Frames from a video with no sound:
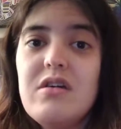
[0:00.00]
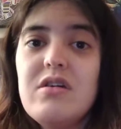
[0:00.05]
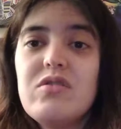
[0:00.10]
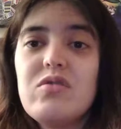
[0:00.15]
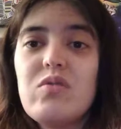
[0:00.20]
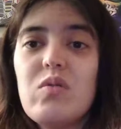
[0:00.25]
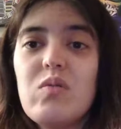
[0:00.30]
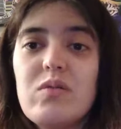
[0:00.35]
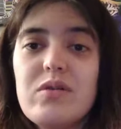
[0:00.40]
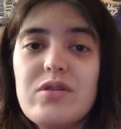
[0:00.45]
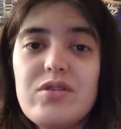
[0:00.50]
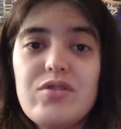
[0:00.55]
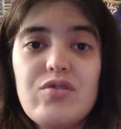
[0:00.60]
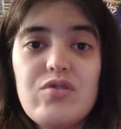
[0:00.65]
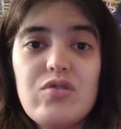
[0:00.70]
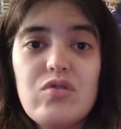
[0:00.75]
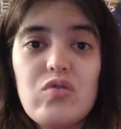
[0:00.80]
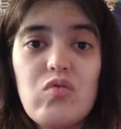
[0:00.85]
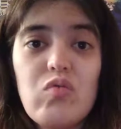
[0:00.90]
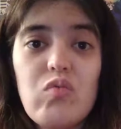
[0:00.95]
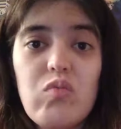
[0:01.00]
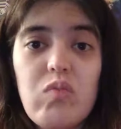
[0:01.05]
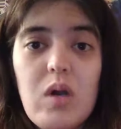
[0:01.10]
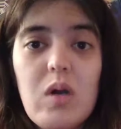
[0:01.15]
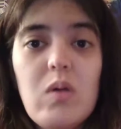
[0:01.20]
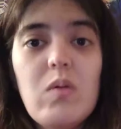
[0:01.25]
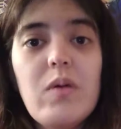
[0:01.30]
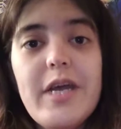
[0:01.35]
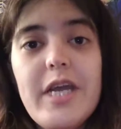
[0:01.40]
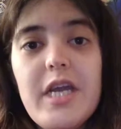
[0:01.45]
towards
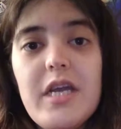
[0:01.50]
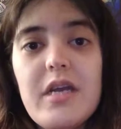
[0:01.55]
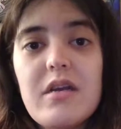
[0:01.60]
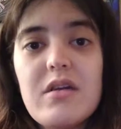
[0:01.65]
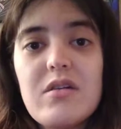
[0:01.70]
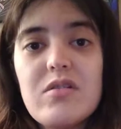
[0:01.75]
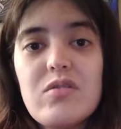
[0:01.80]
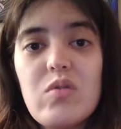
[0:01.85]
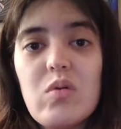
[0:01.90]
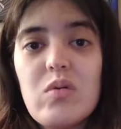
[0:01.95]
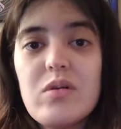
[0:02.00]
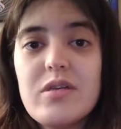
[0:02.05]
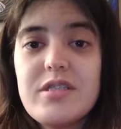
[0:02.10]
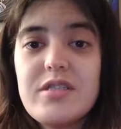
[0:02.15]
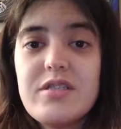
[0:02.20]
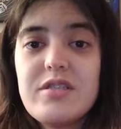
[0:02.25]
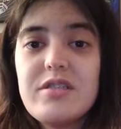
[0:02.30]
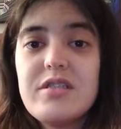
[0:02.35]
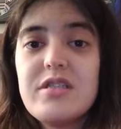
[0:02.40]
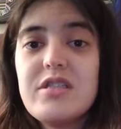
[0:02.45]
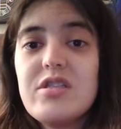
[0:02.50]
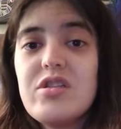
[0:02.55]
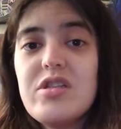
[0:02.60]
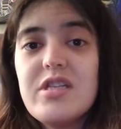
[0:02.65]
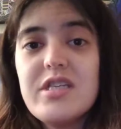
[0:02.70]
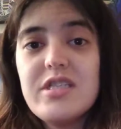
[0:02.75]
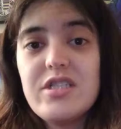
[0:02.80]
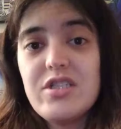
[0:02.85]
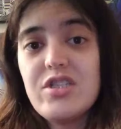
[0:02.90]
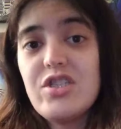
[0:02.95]
growing, towards
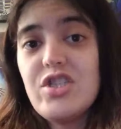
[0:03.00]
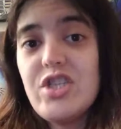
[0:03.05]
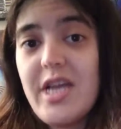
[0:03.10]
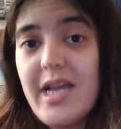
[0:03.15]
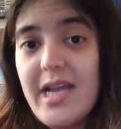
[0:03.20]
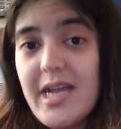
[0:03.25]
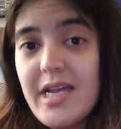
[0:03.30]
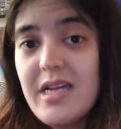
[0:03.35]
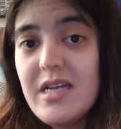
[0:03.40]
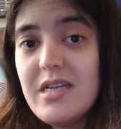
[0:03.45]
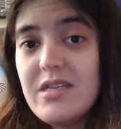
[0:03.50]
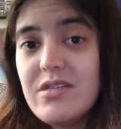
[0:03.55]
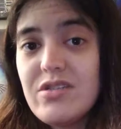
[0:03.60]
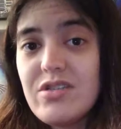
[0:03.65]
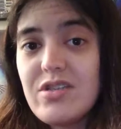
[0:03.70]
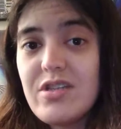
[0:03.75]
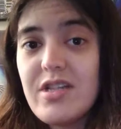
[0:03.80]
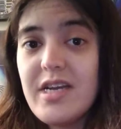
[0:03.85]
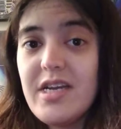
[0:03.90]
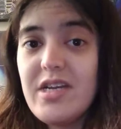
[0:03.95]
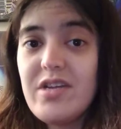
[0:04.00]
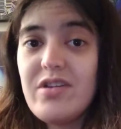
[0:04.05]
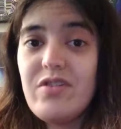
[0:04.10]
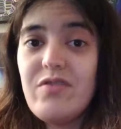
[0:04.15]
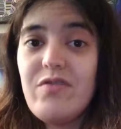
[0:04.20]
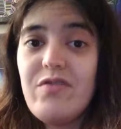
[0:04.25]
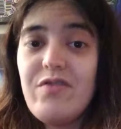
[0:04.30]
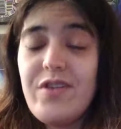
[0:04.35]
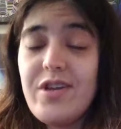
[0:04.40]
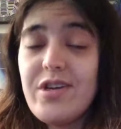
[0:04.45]
this change that you
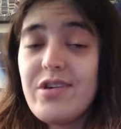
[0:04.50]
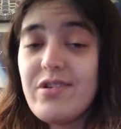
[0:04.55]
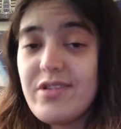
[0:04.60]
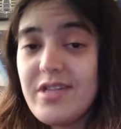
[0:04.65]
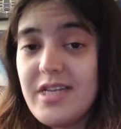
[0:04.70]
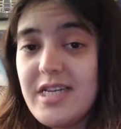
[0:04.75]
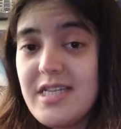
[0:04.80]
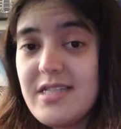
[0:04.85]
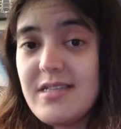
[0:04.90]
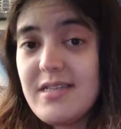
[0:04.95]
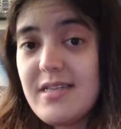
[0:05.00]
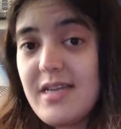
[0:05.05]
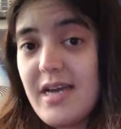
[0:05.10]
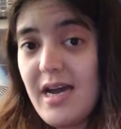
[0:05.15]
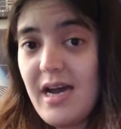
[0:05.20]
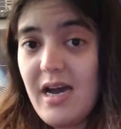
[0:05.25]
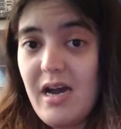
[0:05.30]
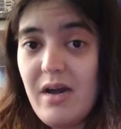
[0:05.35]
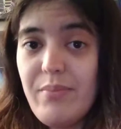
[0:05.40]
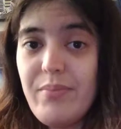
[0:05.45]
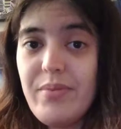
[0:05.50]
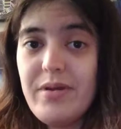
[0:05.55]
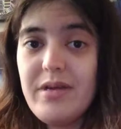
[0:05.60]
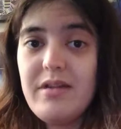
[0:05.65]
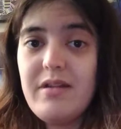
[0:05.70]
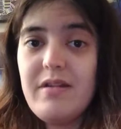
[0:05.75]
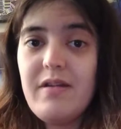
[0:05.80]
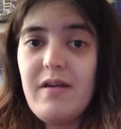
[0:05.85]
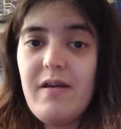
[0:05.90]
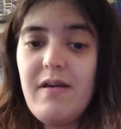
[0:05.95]
feel needs to
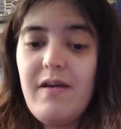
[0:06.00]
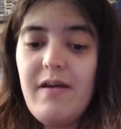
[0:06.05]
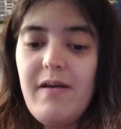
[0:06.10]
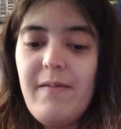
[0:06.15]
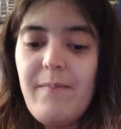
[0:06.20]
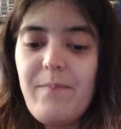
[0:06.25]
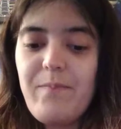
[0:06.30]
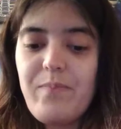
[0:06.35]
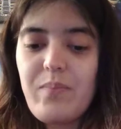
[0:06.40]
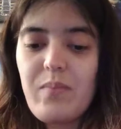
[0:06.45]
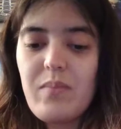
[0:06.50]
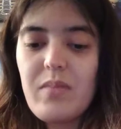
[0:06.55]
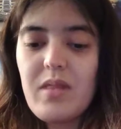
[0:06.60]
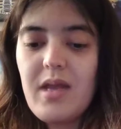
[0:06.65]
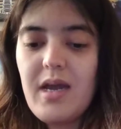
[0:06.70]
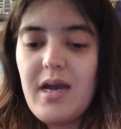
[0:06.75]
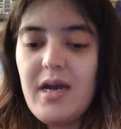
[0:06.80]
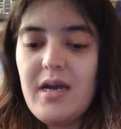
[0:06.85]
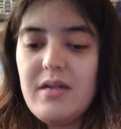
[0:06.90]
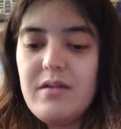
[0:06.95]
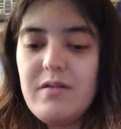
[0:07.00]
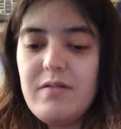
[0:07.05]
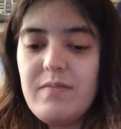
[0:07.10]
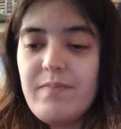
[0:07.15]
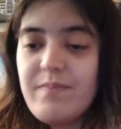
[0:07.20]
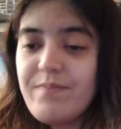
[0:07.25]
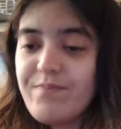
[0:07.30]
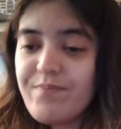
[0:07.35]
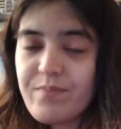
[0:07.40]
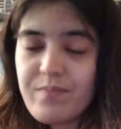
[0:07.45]
happen. And
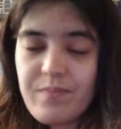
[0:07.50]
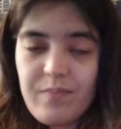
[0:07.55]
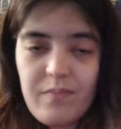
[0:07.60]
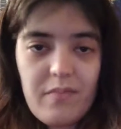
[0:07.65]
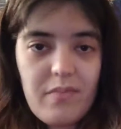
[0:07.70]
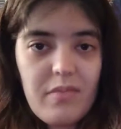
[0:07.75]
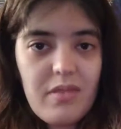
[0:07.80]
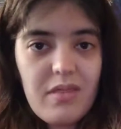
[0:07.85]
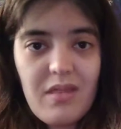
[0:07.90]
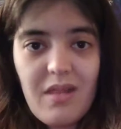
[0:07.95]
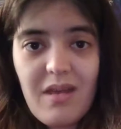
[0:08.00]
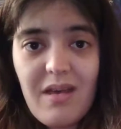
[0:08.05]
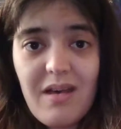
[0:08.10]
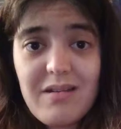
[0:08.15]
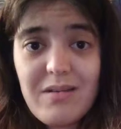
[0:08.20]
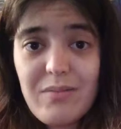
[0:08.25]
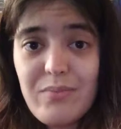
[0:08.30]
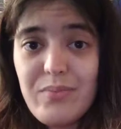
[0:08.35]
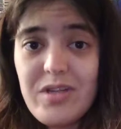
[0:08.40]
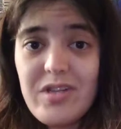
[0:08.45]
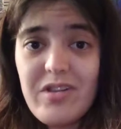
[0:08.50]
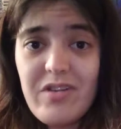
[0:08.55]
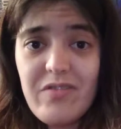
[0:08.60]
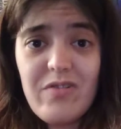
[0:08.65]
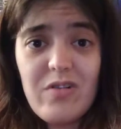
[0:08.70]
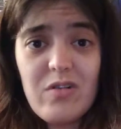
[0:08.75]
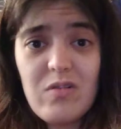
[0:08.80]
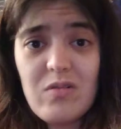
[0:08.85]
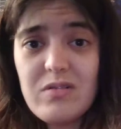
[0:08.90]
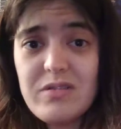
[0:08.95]
that can be
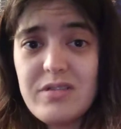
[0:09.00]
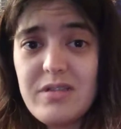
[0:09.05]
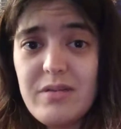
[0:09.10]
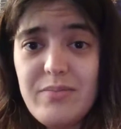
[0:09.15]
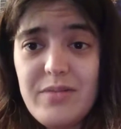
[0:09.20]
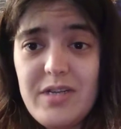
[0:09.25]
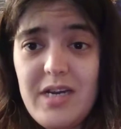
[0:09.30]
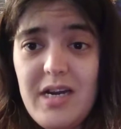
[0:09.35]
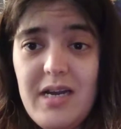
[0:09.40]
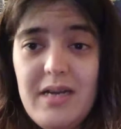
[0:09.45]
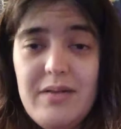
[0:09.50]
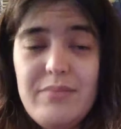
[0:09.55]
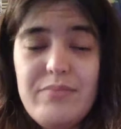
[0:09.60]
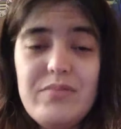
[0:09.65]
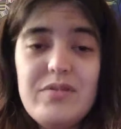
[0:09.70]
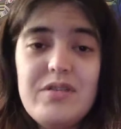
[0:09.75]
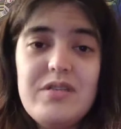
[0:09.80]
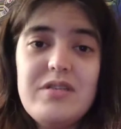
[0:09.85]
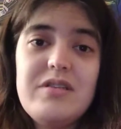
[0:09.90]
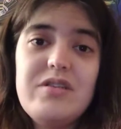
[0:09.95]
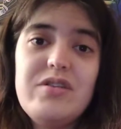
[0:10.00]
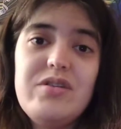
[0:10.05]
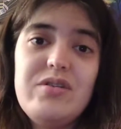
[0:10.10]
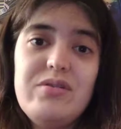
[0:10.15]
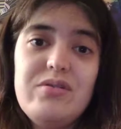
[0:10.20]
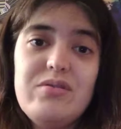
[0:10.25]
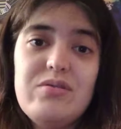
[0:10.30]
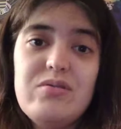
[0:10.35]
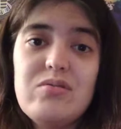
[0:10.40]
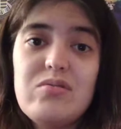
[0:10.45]
difficult sometimes
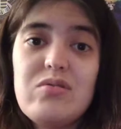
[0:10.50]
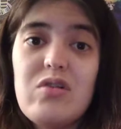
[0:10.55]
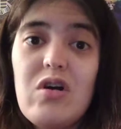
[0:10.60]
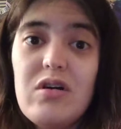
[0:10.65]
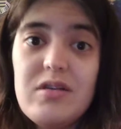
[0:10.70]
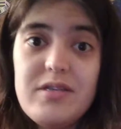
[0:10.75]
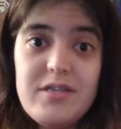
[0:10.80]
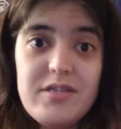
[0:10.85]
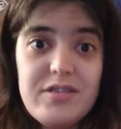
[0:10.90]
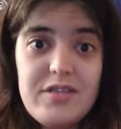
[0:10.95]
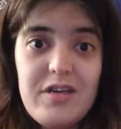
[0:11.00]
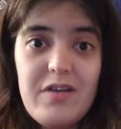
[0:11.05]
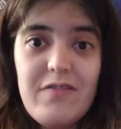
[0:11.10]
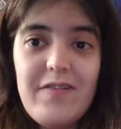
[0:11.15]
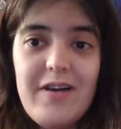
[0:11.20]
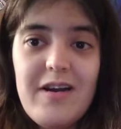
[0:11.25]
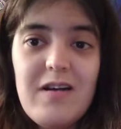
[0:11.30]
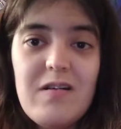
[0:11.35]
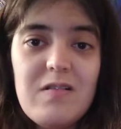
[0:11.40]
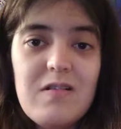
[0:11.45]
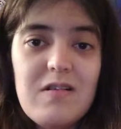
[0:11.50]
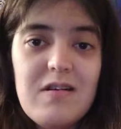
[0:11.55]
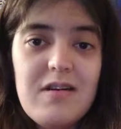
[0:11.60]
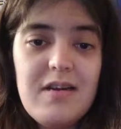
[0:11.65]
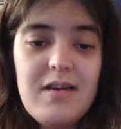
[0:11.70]
to call yourself out.